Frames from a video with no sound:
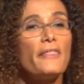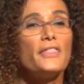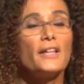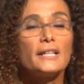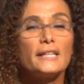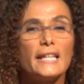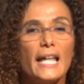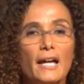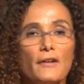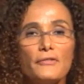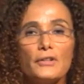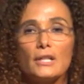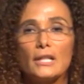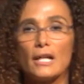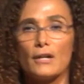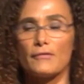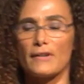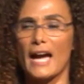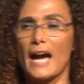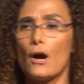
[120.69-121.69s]
the level
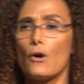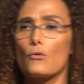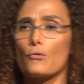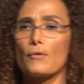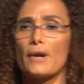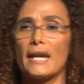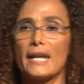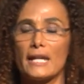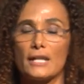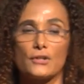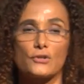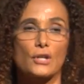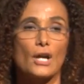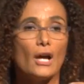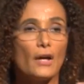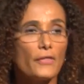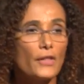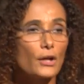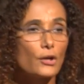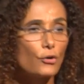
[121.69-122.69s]
of outrage,
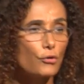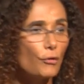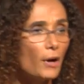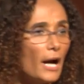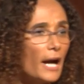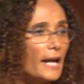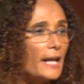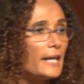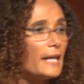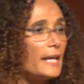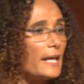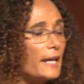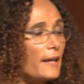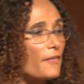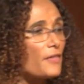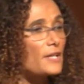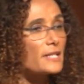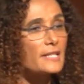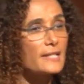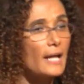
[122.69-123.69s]
the
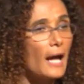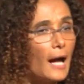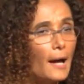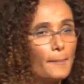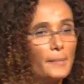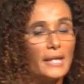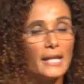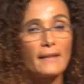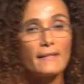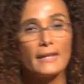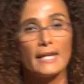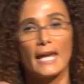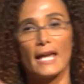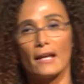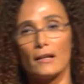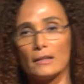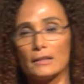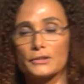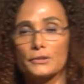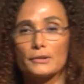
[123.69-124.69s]
crying, the sobbing, the
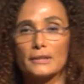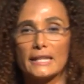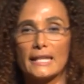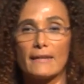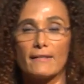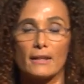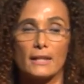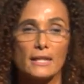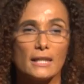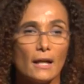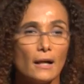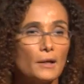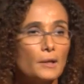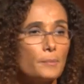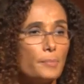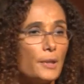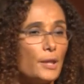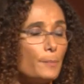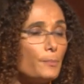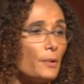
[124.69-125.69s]
elderly, the
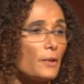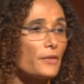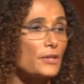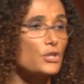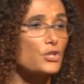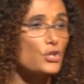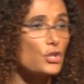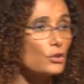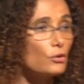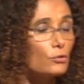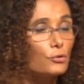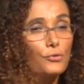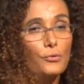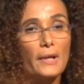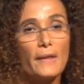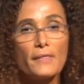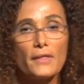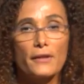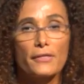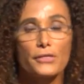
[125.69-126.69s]
young people, the
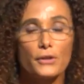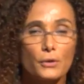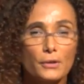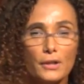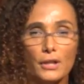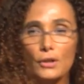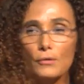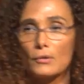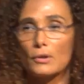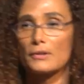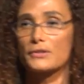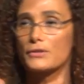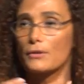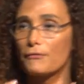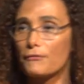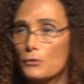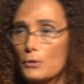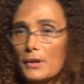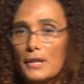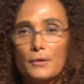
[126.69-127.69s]
children, the 30-year-olds, the
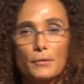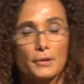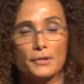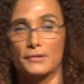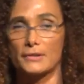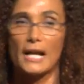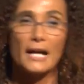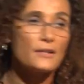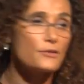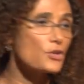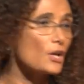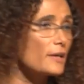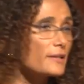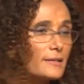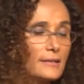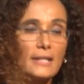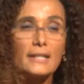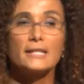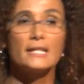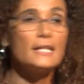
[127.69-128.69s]
40-year-olds, not
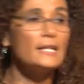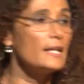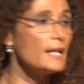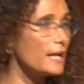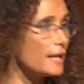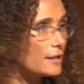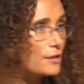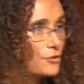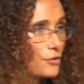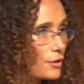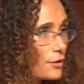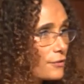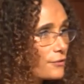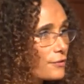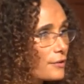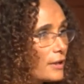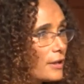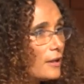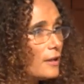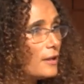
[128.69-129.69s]
just the teenagers,